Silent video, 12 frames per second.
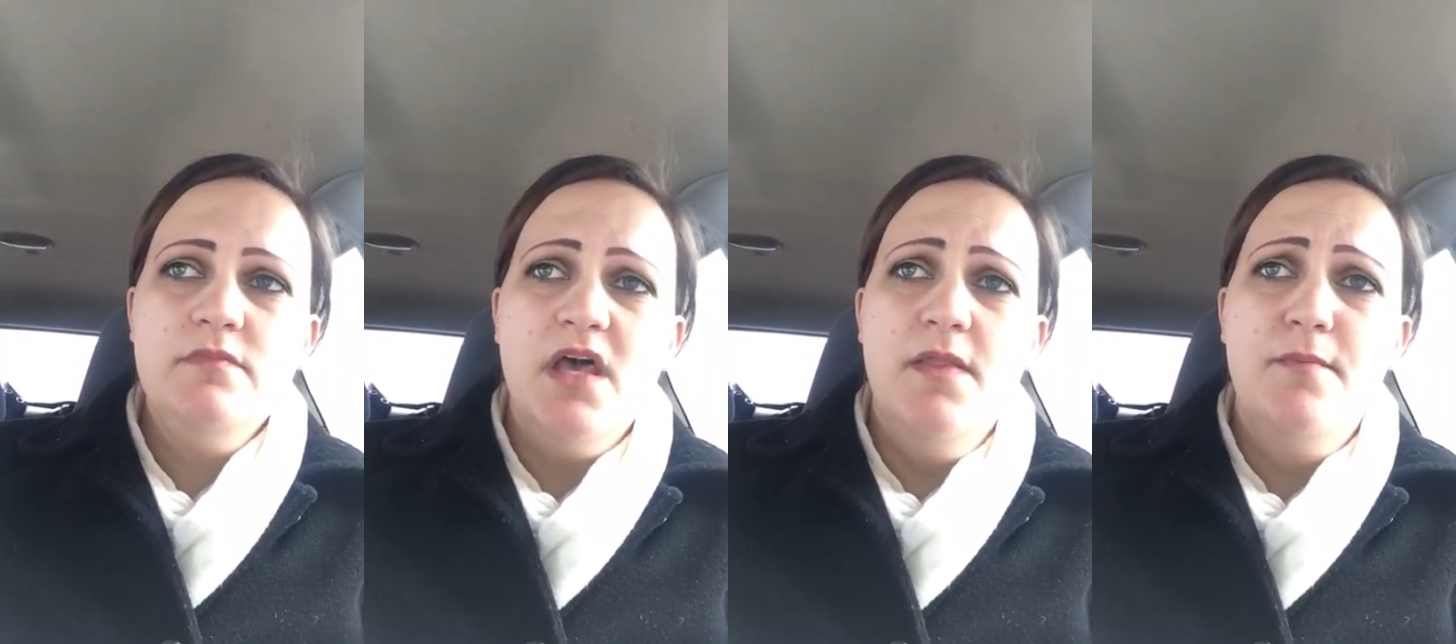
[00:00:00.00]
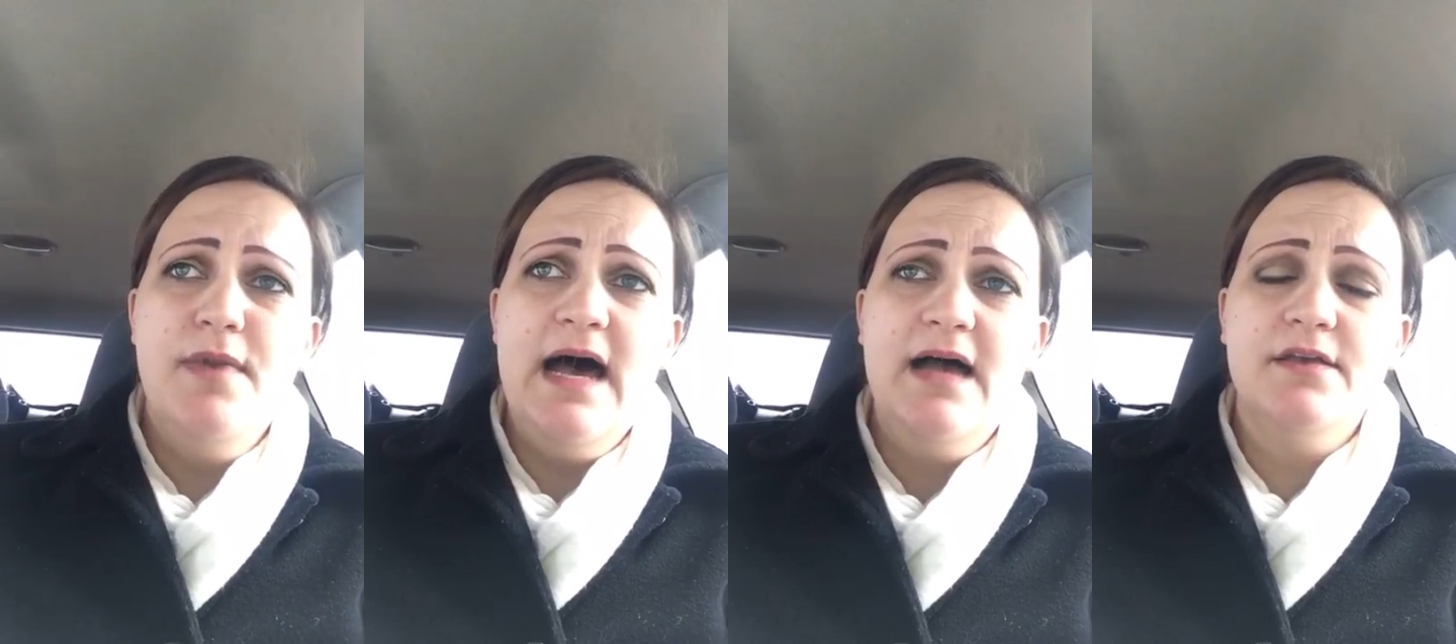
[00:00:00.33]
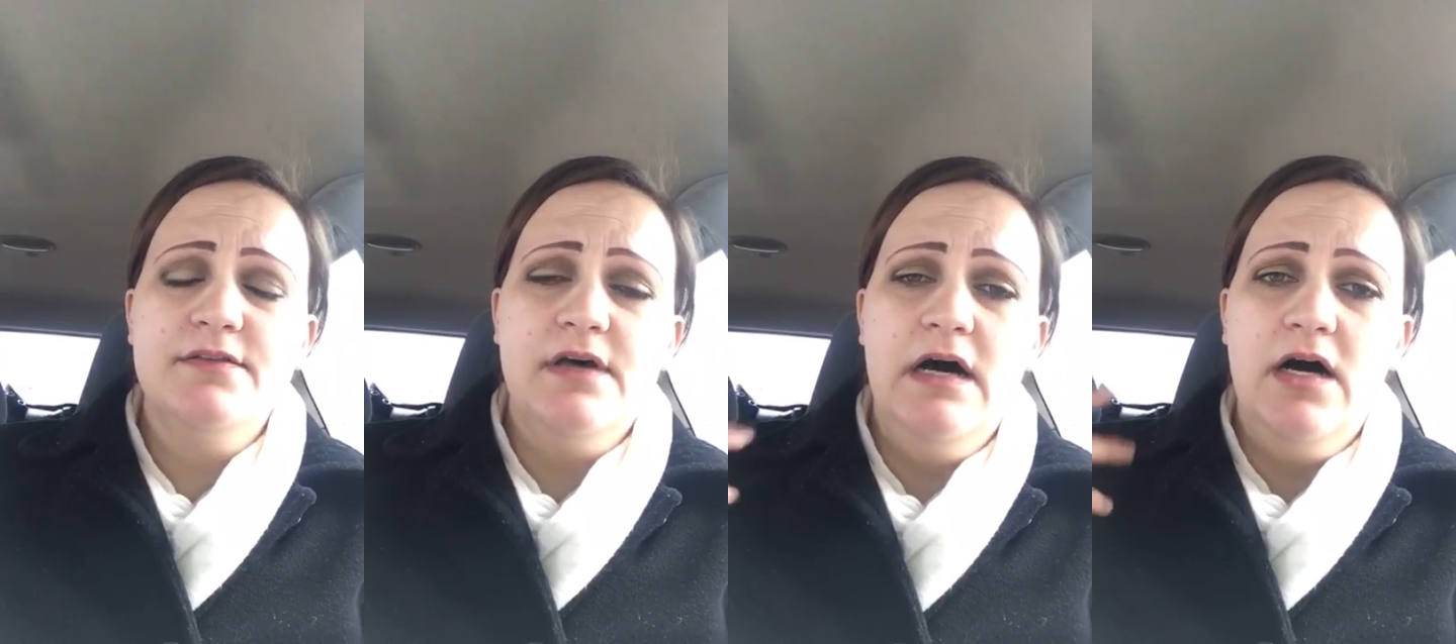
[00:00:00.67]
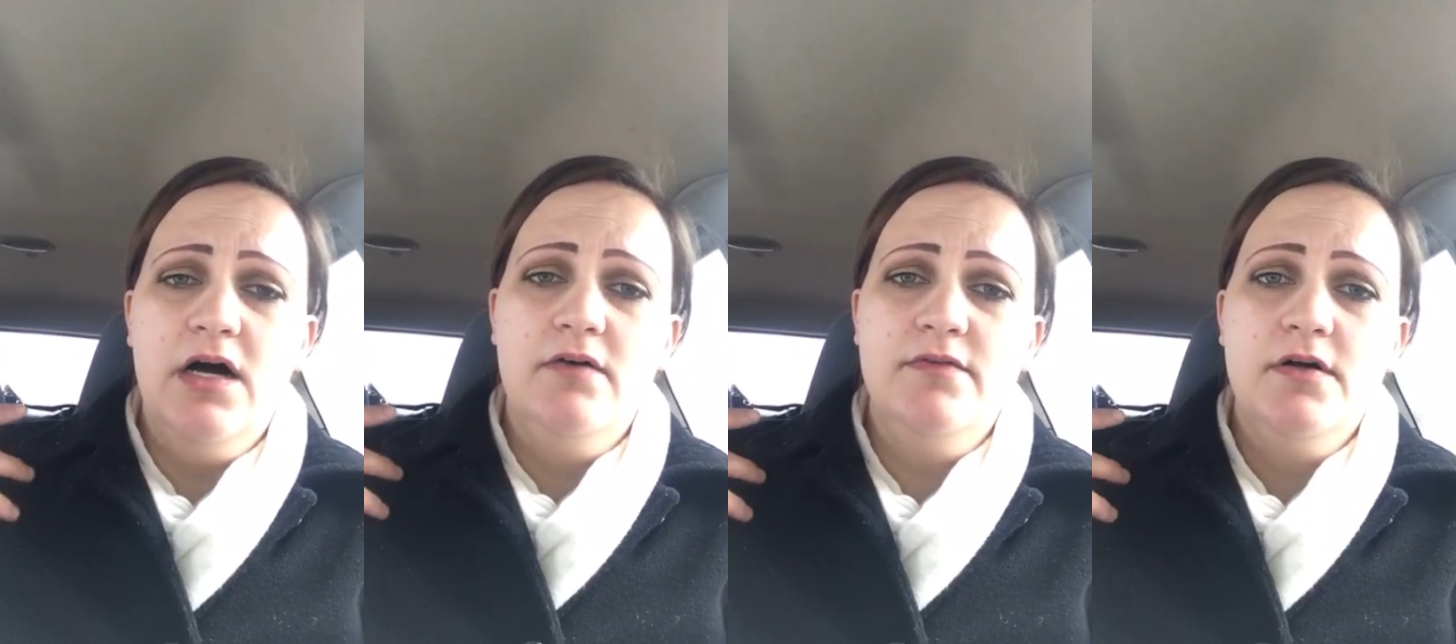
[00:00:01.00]
the bags
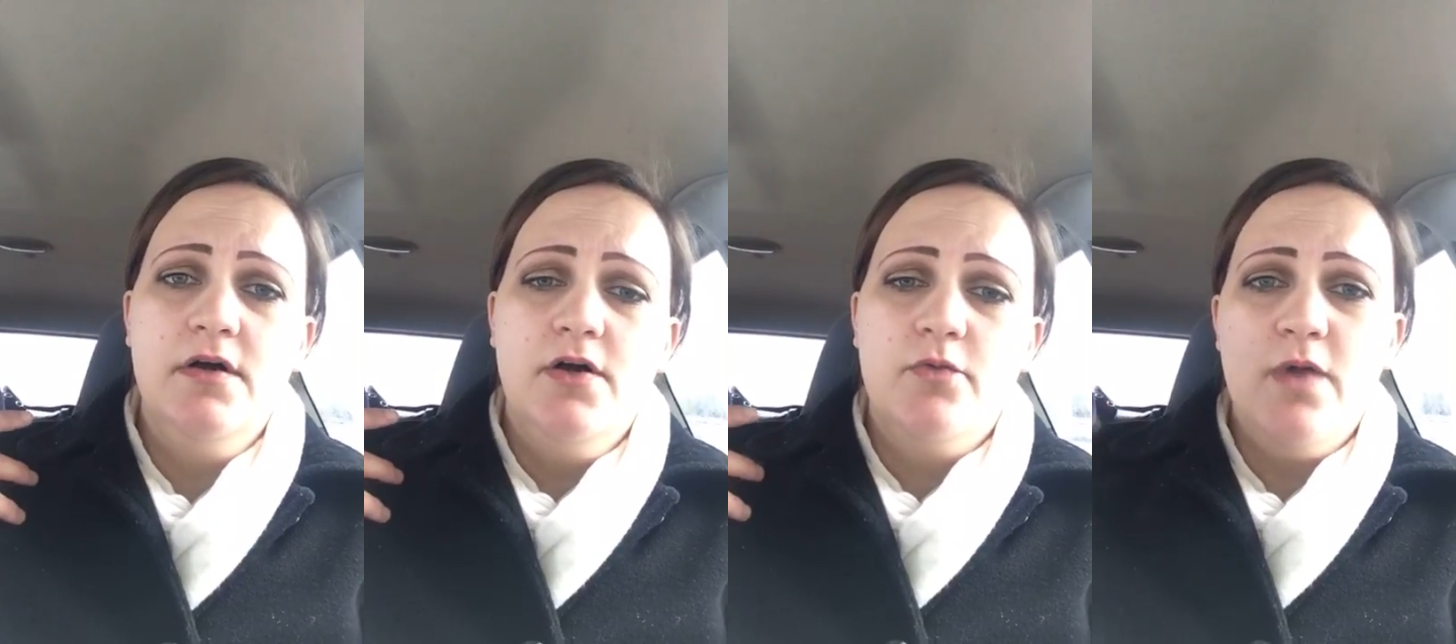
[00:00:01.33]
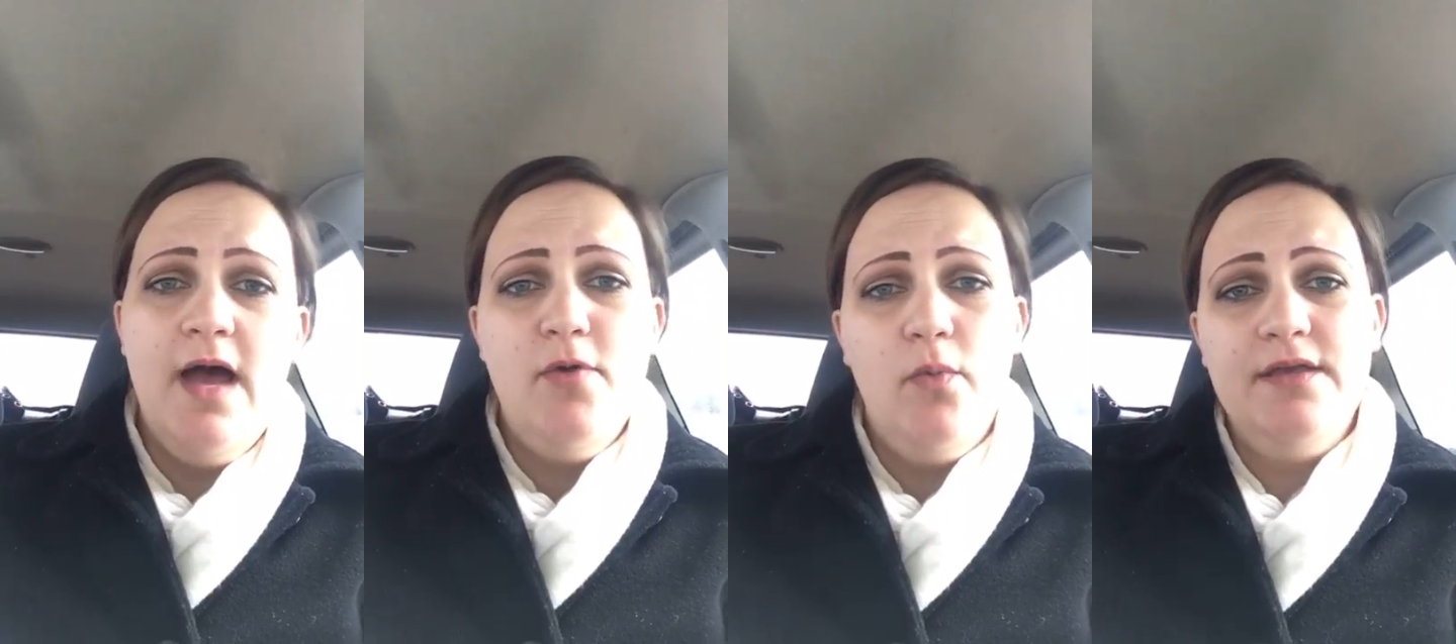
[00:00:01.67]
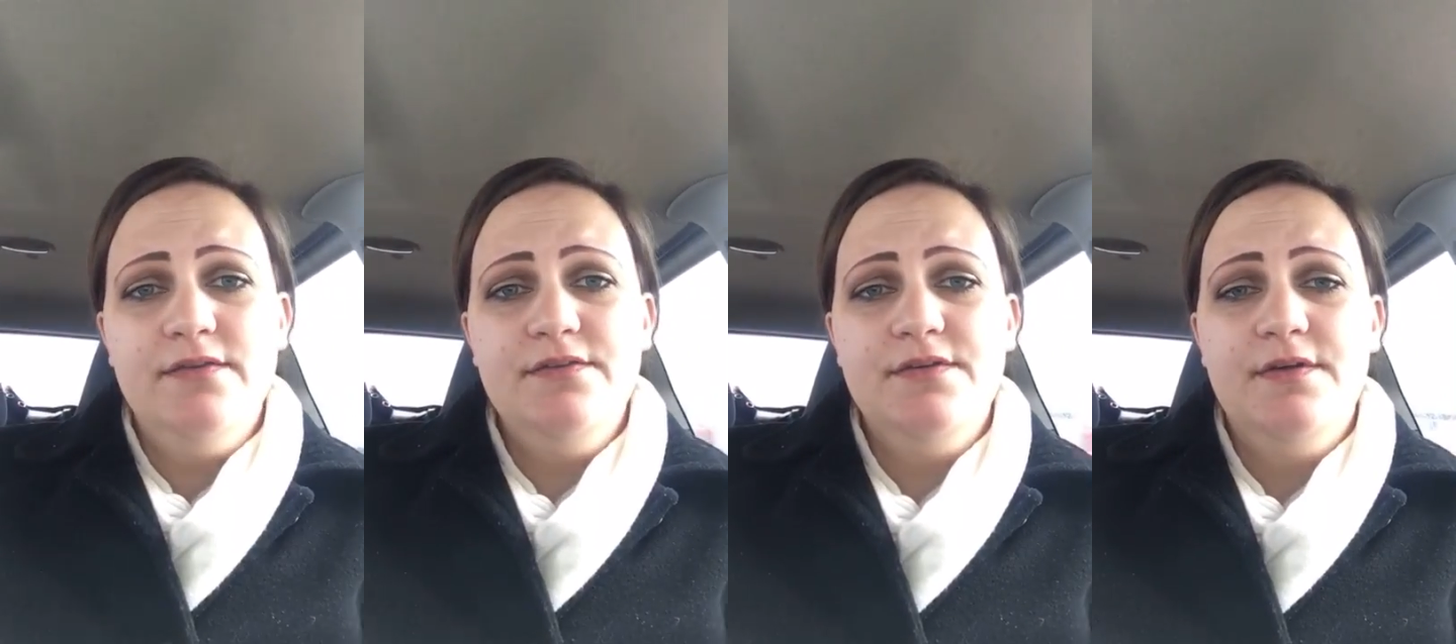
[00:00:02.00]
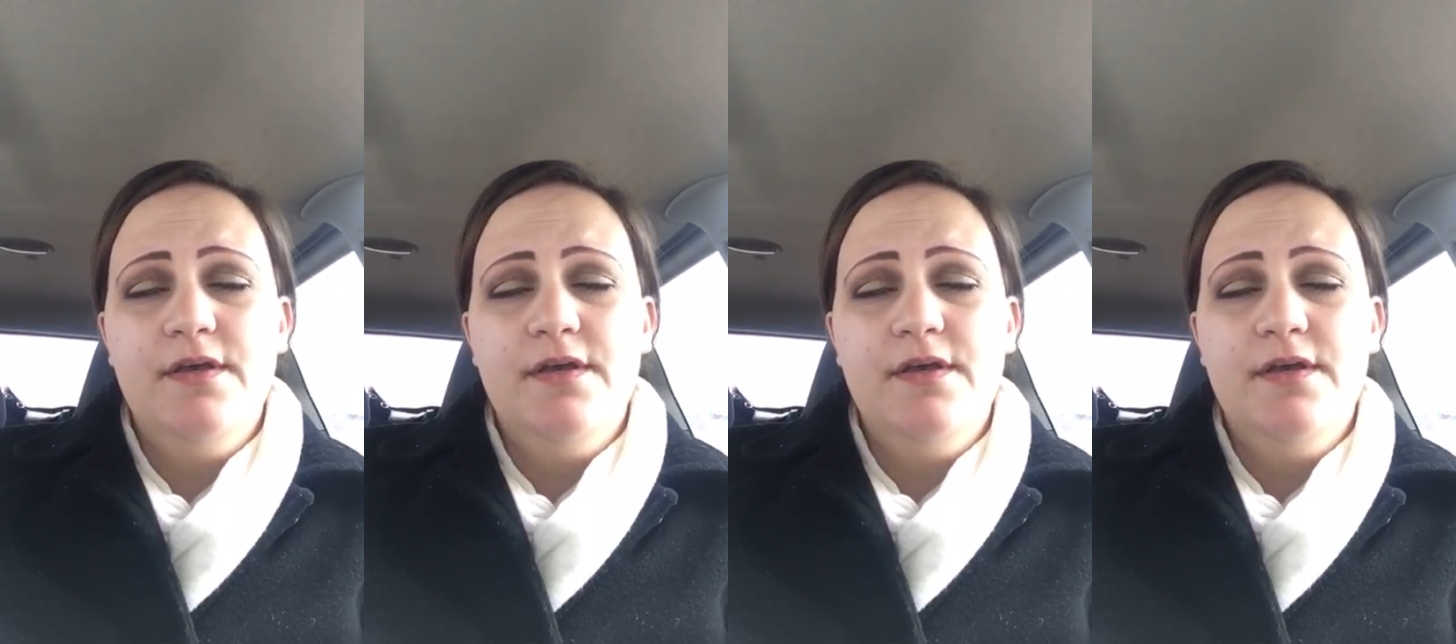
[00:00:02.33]
of rabbit waste